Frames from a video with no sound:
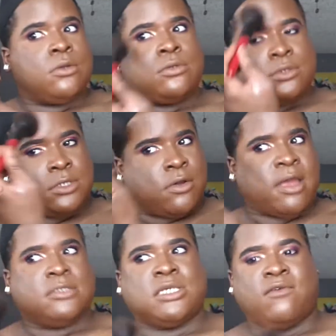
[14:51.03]
so I
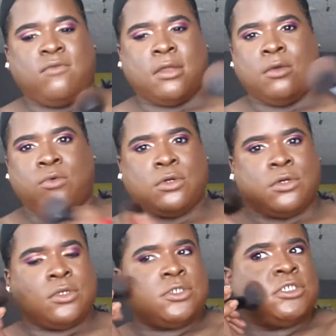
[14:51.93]
definitely
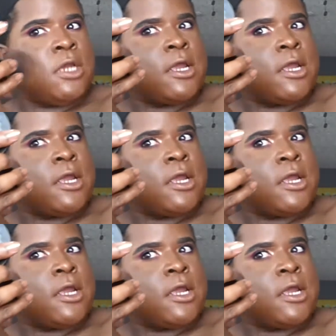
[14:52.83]
would check